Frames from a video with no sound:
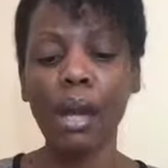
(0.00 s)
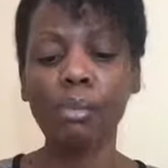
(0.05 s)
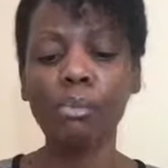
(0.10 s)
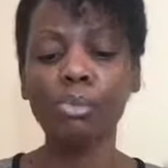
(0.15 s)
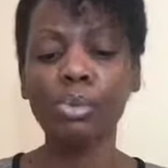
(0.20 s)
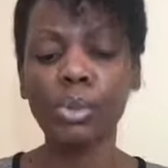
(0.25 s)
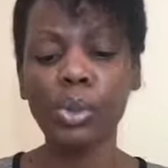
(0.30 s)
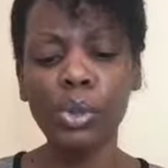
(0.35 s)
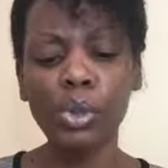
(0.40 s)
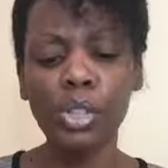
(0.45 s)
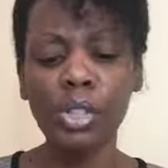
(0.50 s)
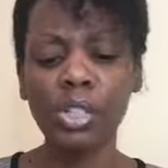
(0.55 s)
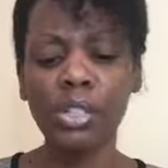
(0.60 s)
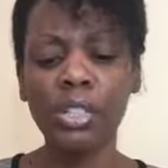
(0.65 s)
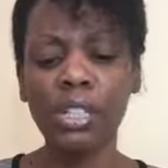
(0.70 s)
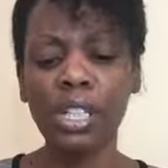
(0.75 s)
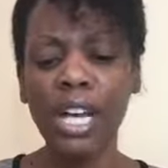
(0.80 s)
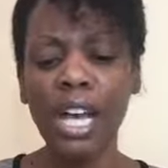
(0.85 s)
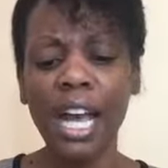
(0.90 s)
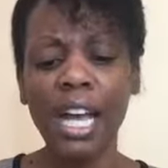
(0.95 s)

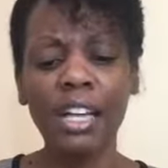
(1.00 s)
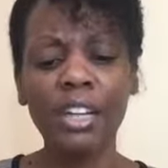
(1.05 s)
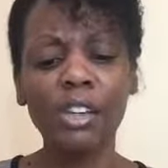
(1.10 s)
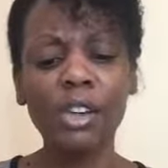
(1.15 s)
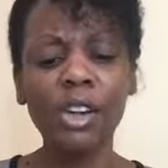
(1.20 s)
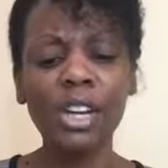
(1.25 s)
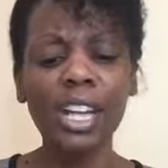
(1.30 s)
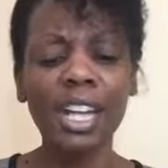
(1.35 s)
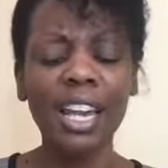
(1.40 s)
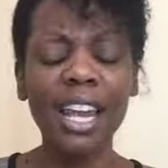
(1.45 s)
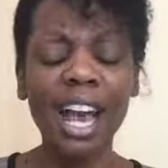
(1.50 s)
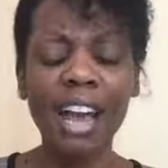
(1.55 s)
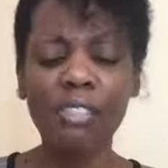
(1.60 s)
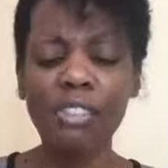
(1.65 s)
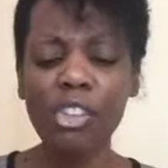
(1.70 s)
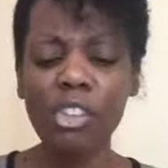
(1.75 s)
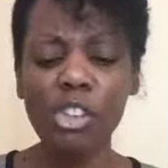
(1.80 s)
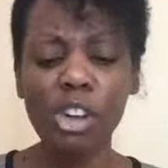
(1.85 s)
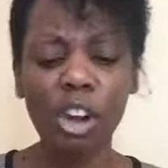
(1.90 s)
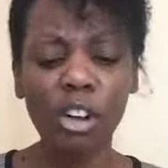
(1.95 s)
Brutal, not
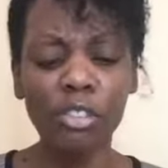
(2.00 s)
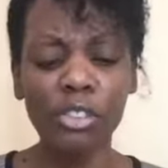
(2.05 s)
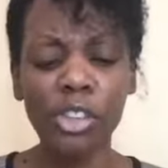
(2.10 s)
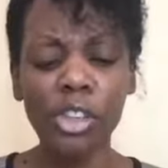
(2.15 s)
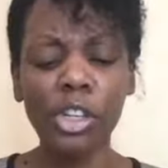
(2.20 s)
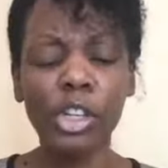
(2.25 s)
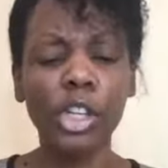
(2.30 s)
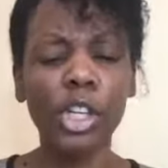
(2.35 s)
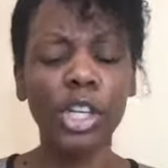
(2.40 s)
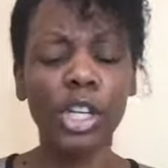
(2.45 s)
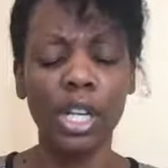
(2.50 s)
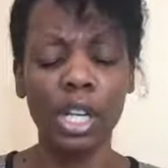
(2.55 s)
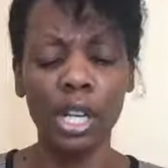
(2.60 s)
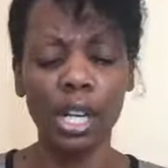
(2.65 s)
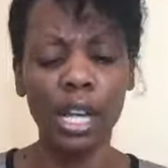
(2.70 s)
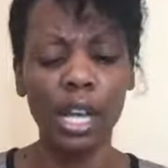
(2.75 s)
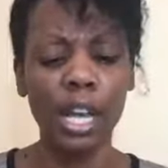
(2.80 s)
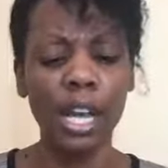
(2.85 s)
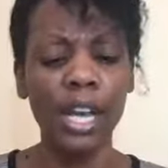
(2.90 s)
lovers of the good,